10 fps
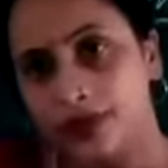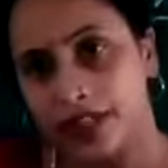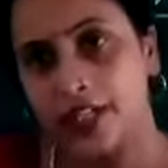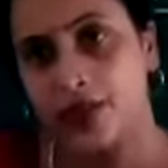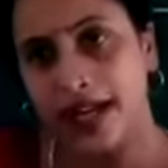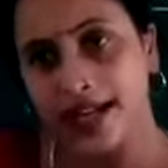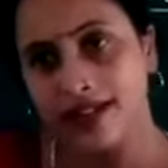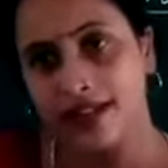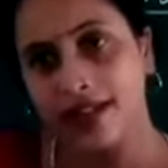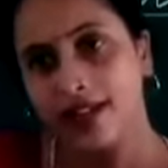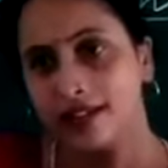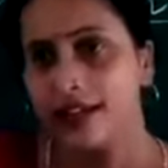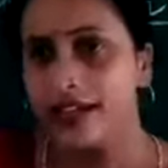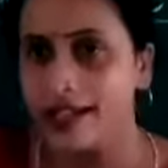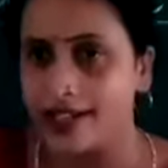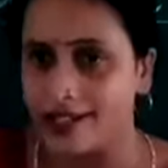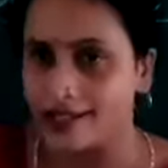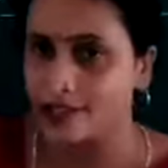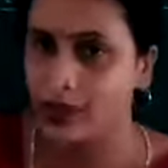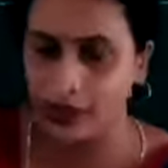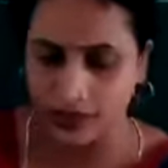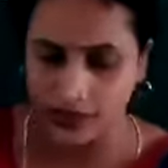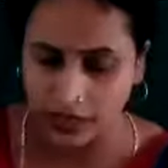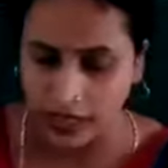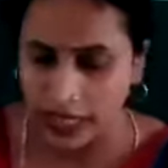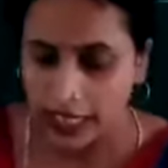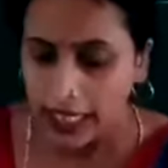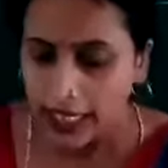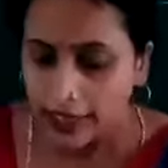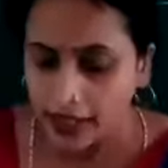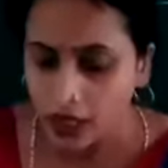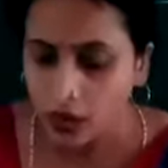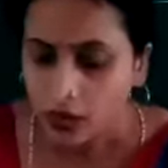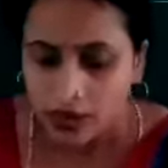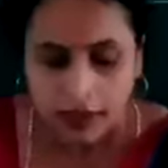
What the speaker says: Raise your hand. Yes, good. Now,